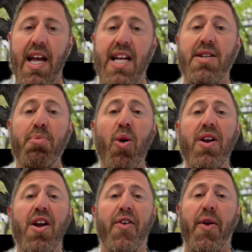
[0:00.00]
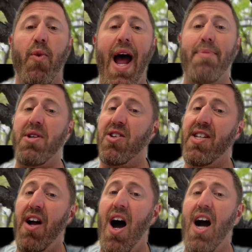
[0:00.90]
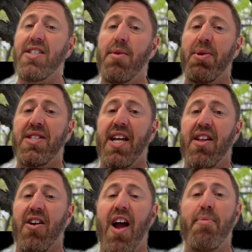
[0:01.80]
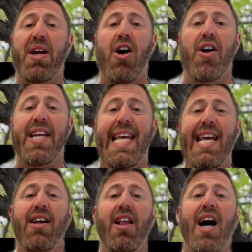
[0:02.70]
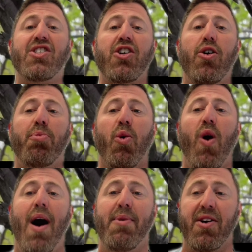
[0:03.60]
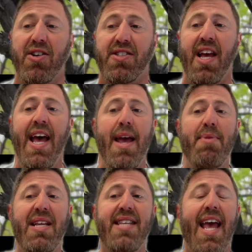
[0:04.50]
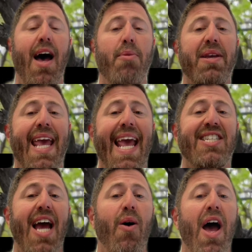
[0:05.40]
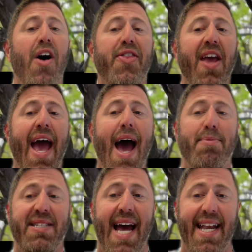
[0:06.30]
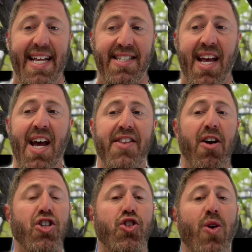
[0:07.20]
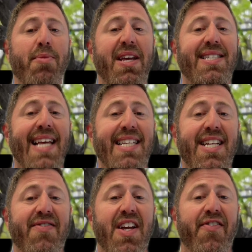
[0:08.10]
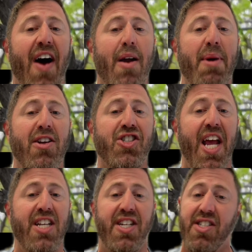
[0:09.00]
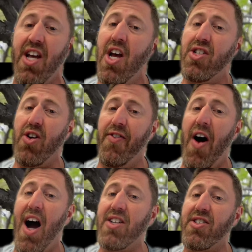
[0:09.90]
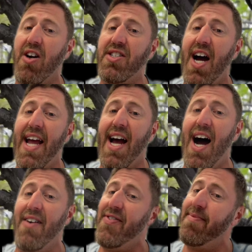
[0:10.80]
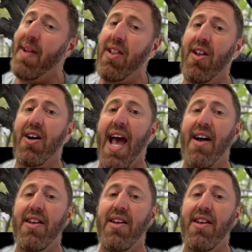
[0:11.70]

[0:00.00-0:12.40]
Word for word: It's important to note that raptors, and hawks in particular, have been called ecological barometers. It means they help gauge how healthy a habitat is. They're extremely sensitive to environmental changes, so if hawks start dying off, look out